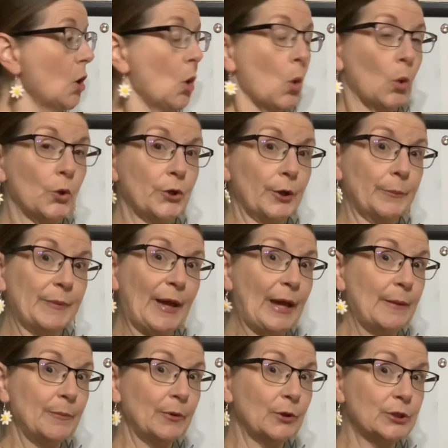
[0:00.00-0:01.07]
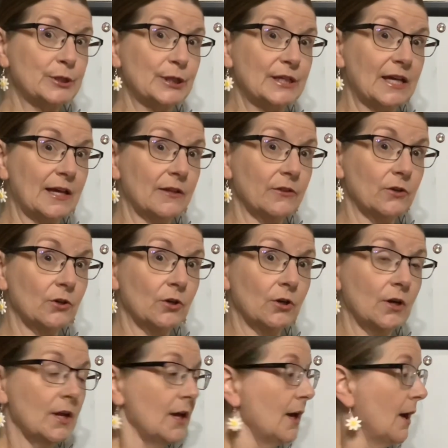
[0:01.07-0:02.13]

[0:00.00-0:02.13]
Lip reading: or their paper together,